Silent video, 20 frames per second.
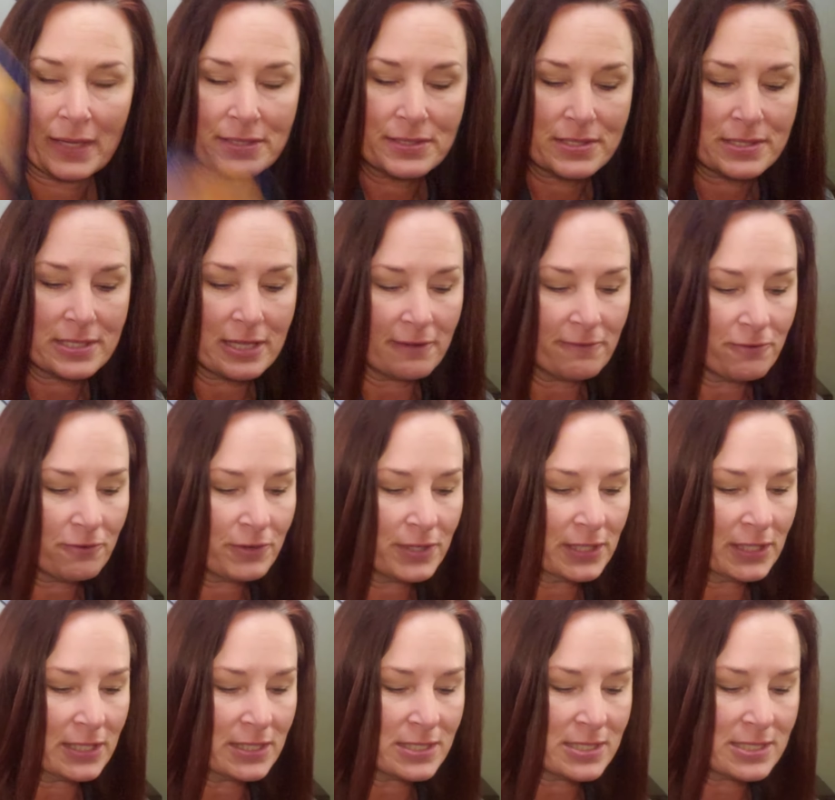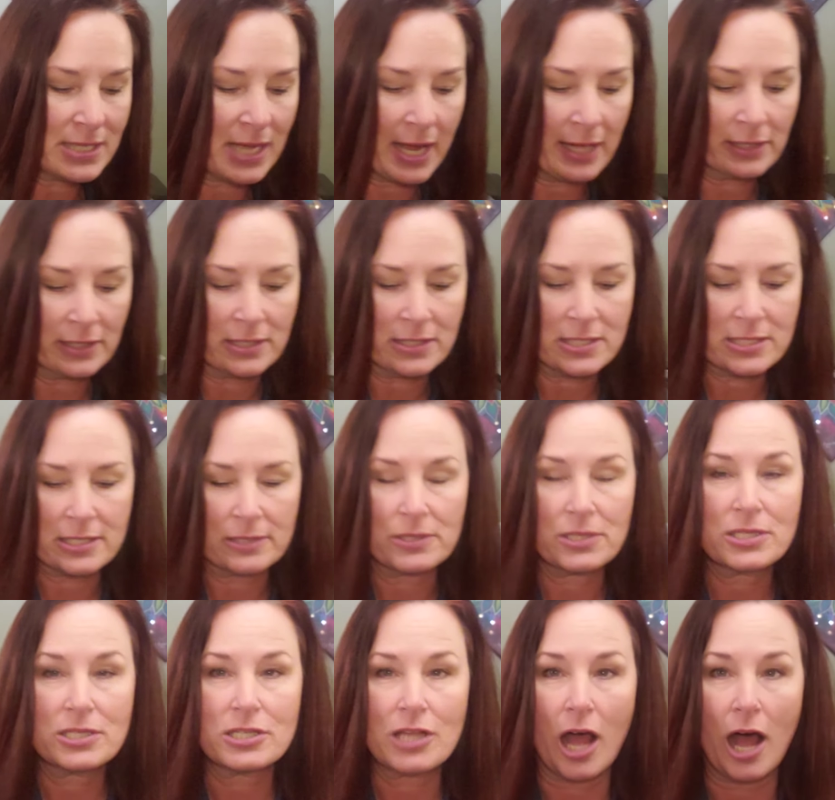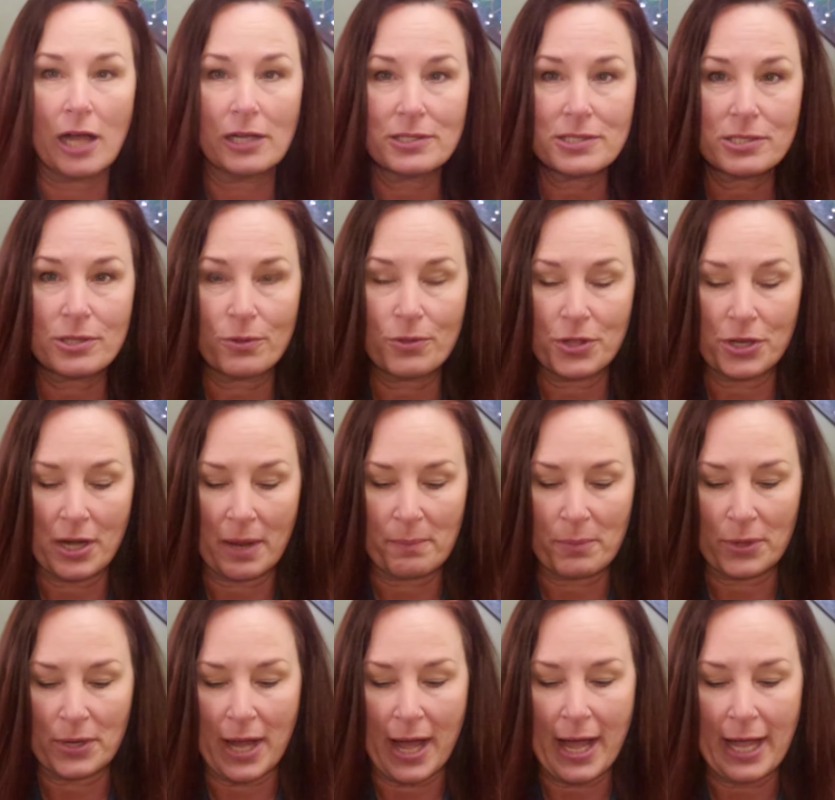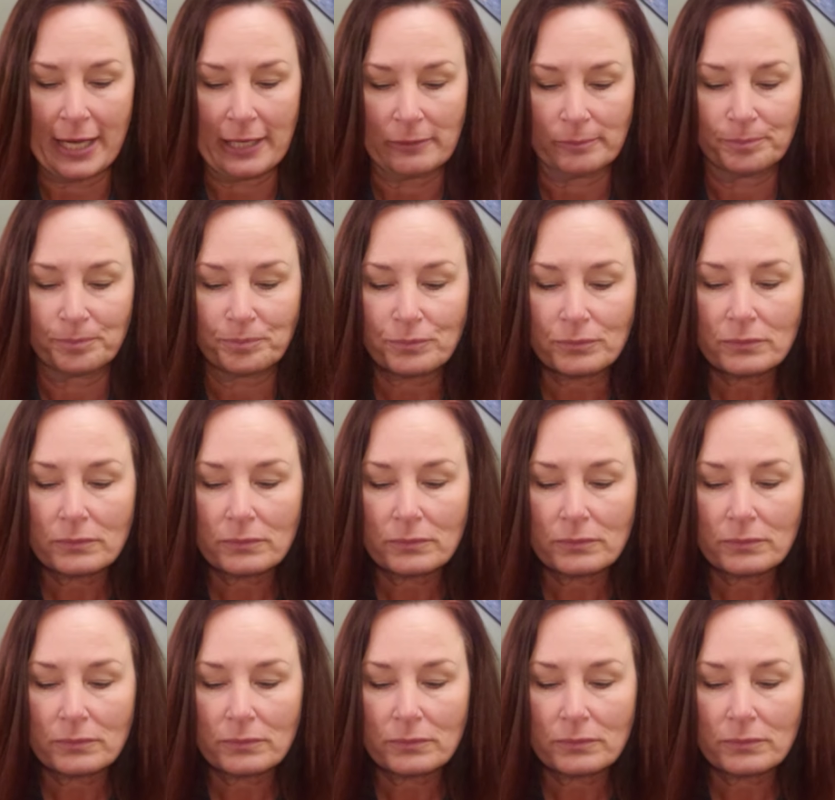Suffering in Silence, this is also the number nine.